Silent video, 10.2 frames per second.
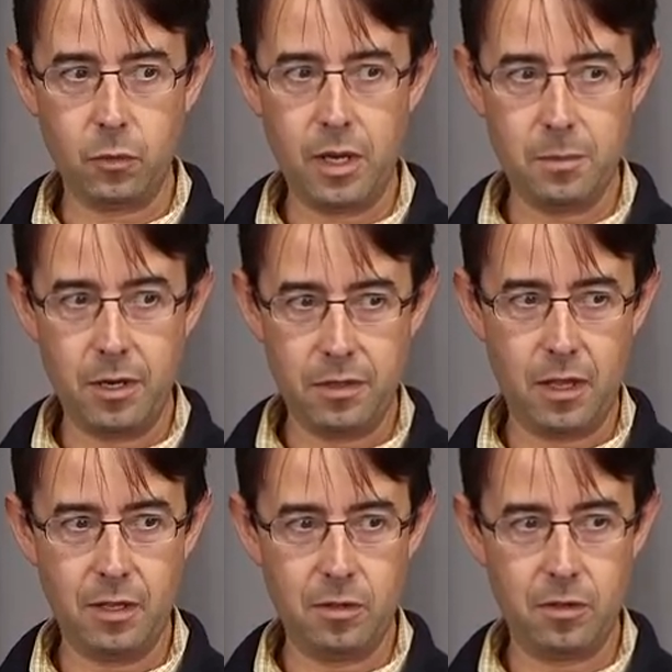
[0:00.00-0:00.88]
wait a minute,
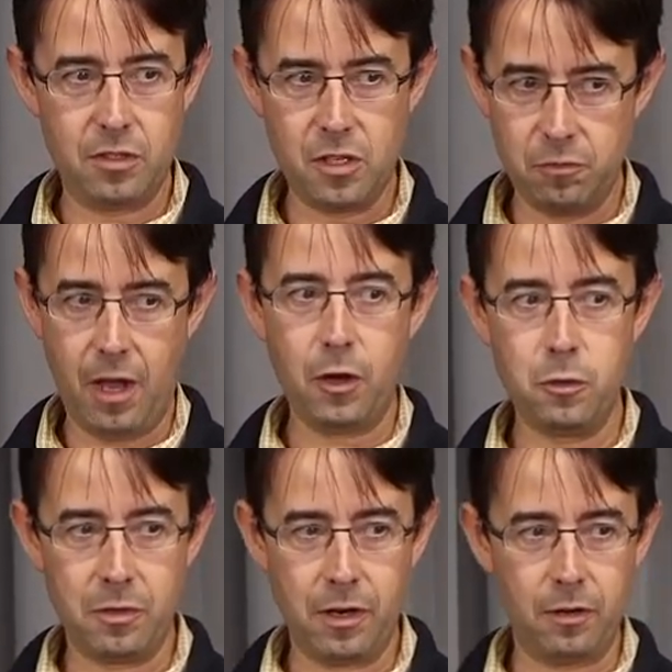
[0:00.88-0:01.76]
they, they see
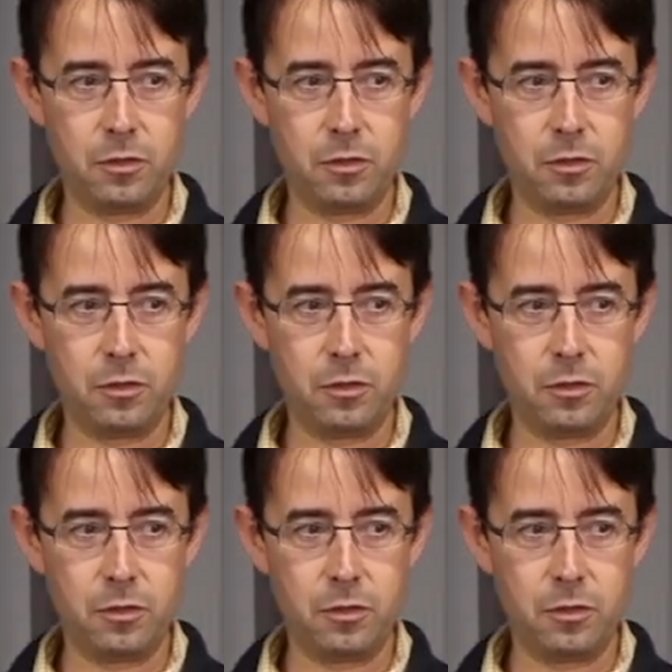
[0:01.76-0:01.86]
value there.